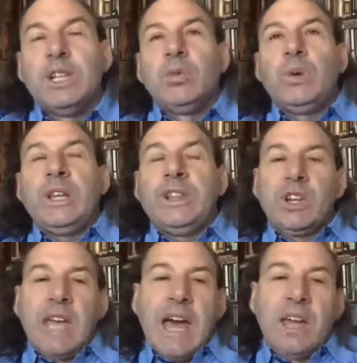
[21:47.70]
We
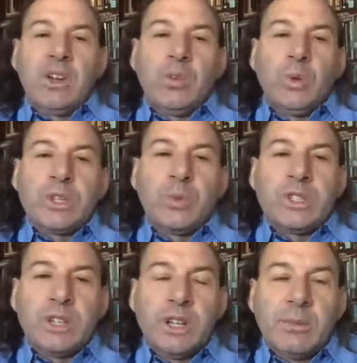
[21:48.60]
look at which ones
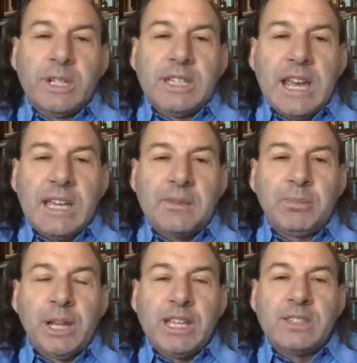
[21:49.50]
are going to be taking
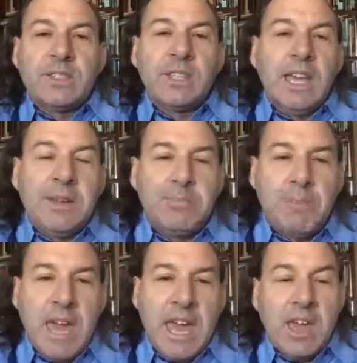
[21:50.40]
place in
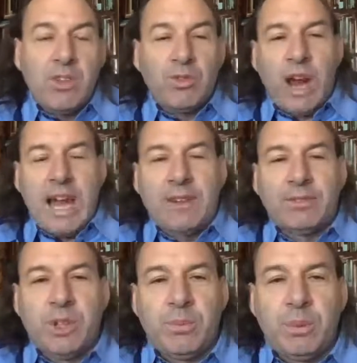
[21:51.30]
May, right
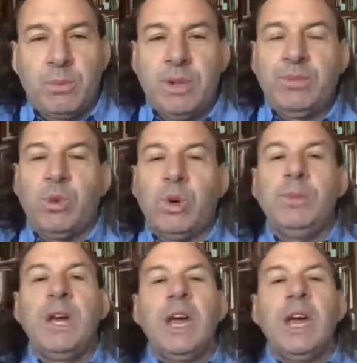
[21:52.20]
after the Permanent Forum,